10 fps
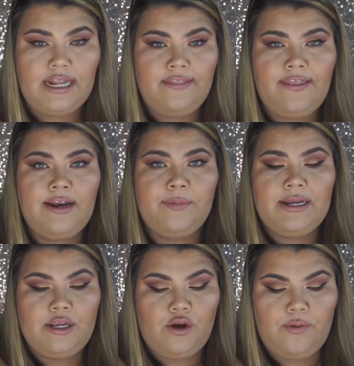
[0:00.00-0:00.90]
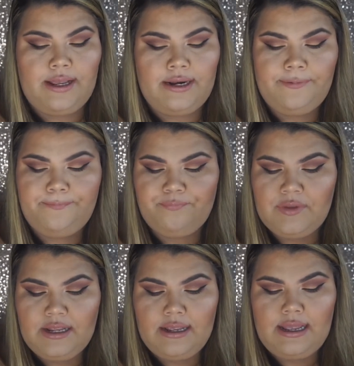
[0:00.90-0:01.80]
And then I'm gonna go in
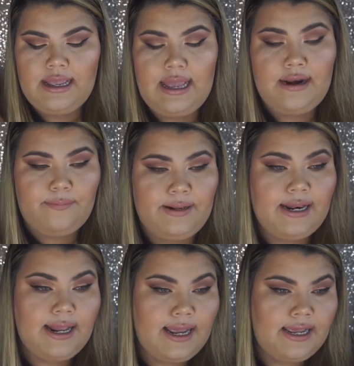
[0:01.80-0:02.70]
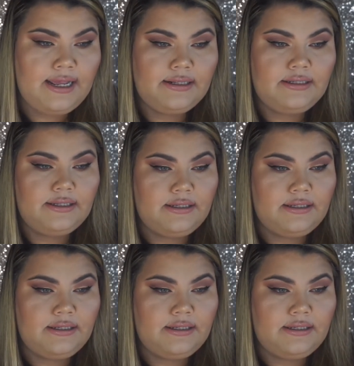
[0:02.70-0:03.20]
and apply it.